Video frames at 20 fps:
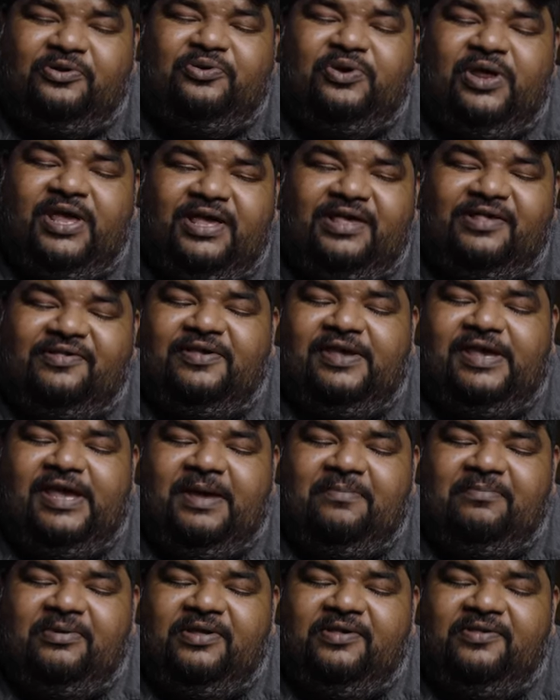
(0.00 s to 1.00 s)
Today is
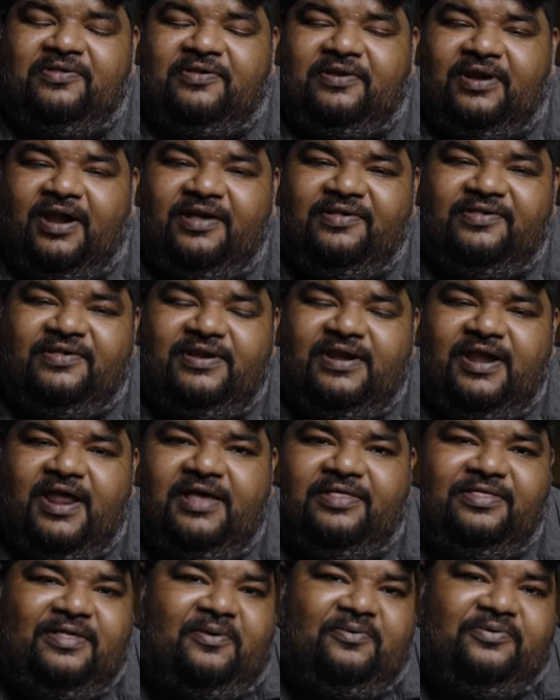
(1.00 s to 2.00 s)
AMD's Ryzen
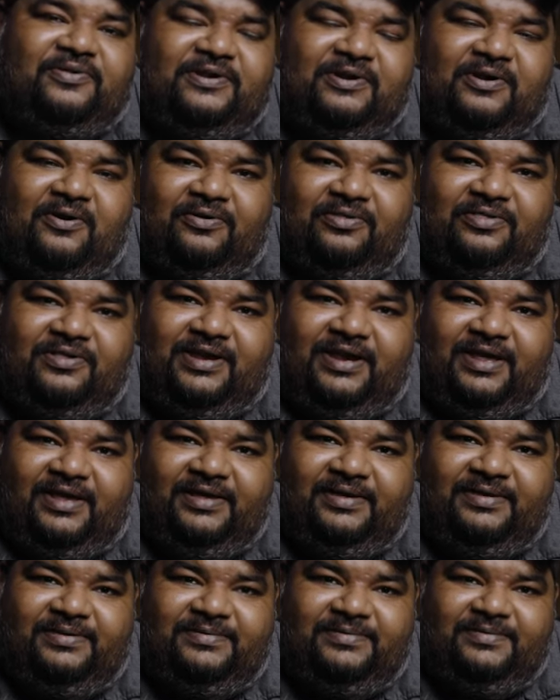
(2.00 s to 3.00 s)
9000 launch
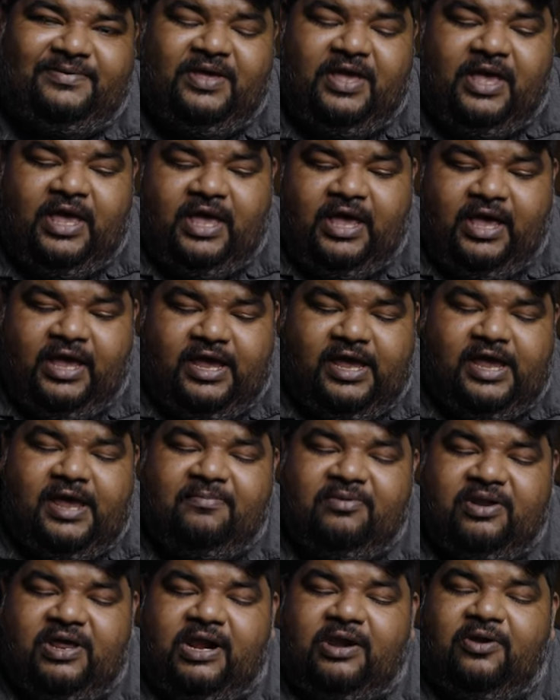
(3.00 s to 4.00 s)
day.
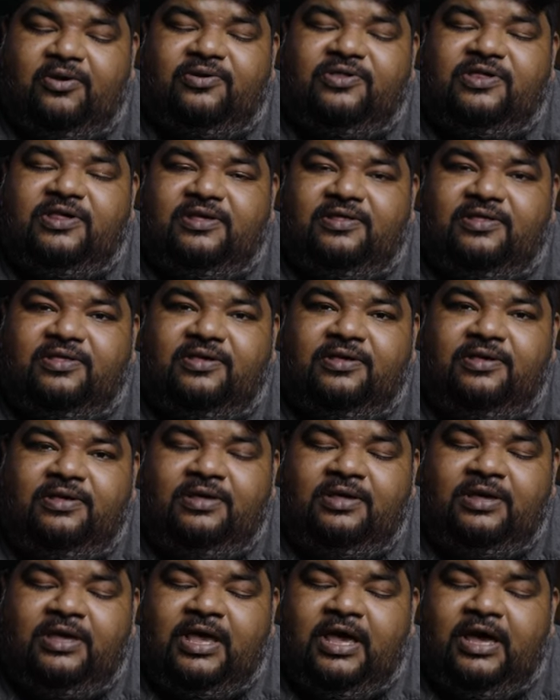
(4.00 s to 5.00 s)
AMD are launching the
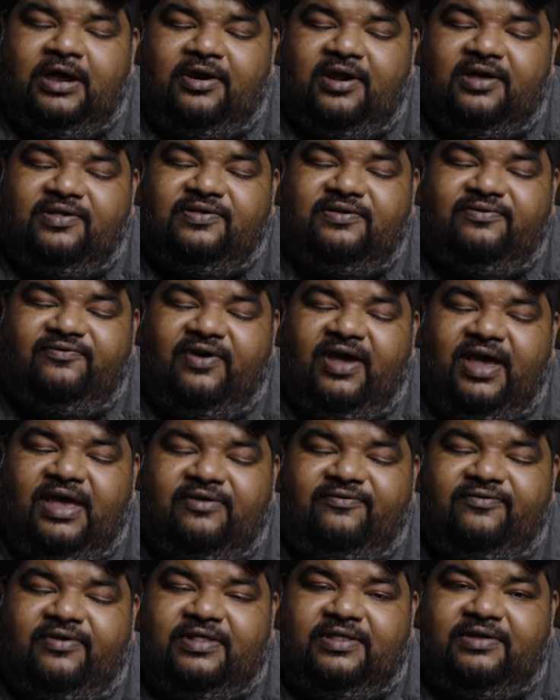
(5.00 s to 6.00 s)
Ryzen
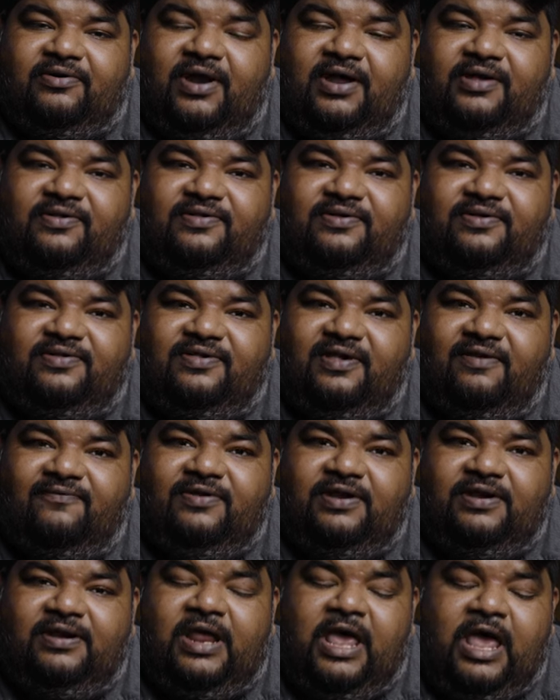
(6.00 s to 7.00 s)
5 and the Ryzen
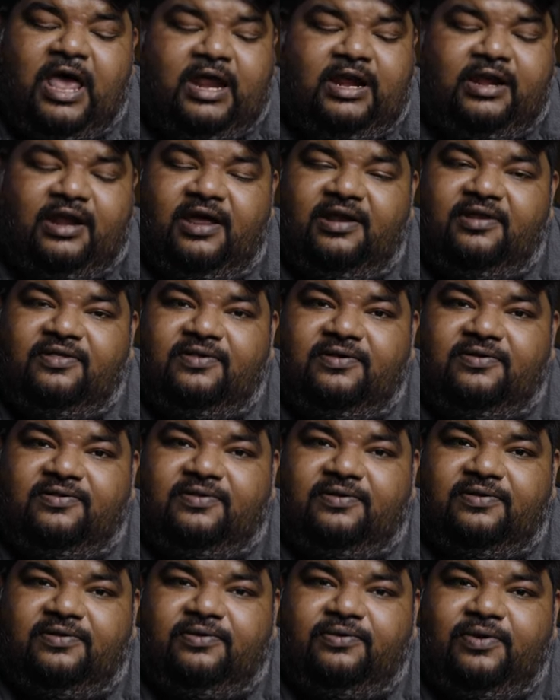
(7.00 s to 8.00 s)
7
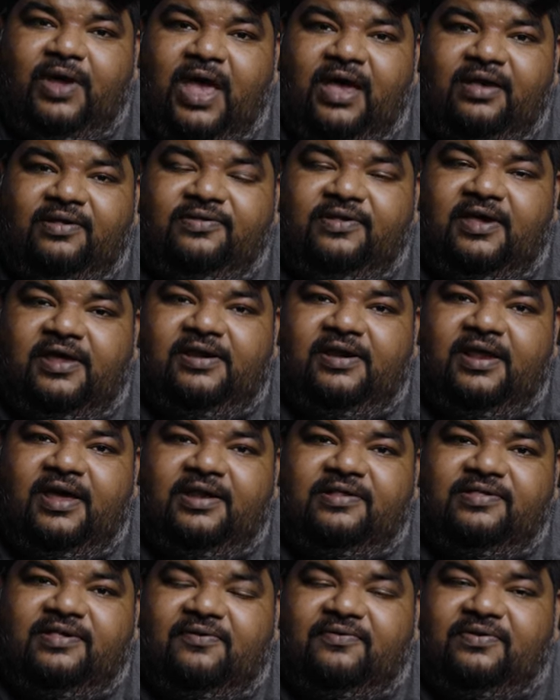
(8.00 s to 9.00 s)
9600X and
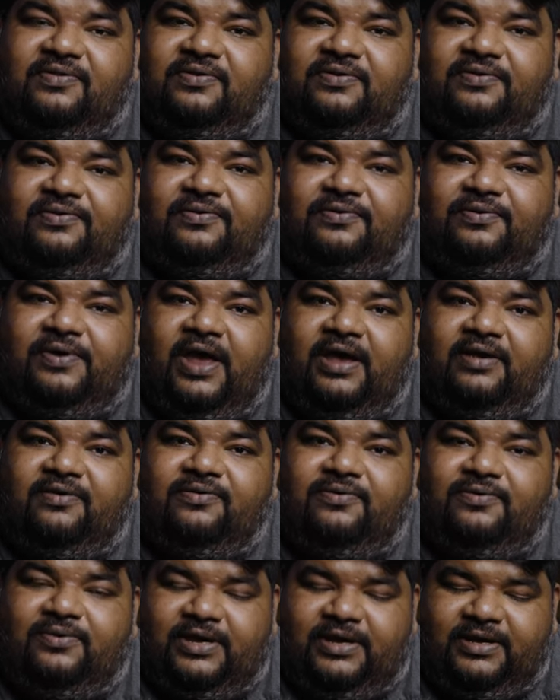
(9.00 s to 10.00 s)

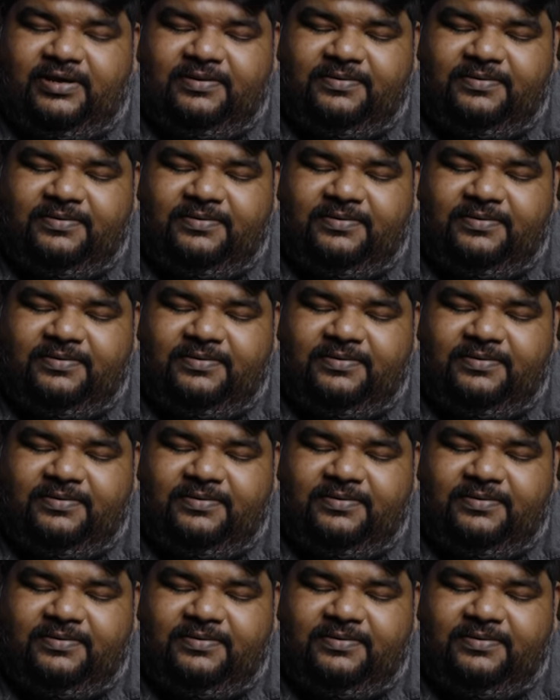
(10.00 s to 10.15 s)
9700X today.